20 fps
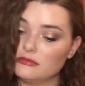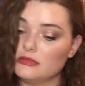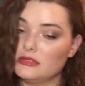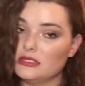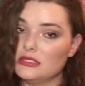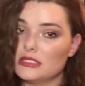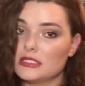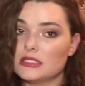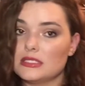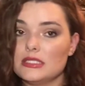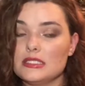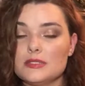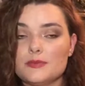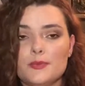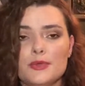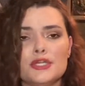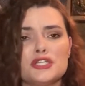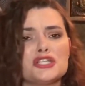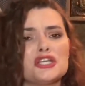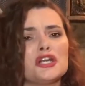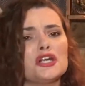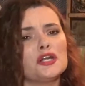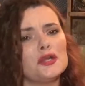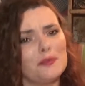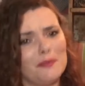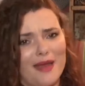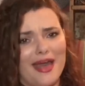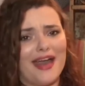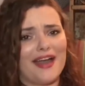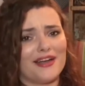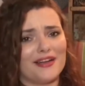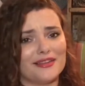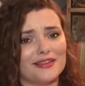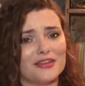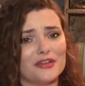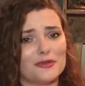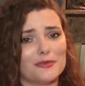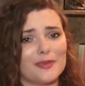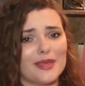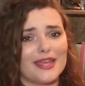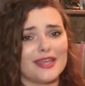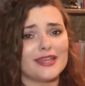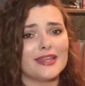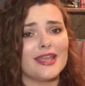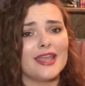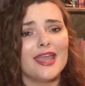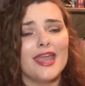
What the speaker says: let's push her back a little bit.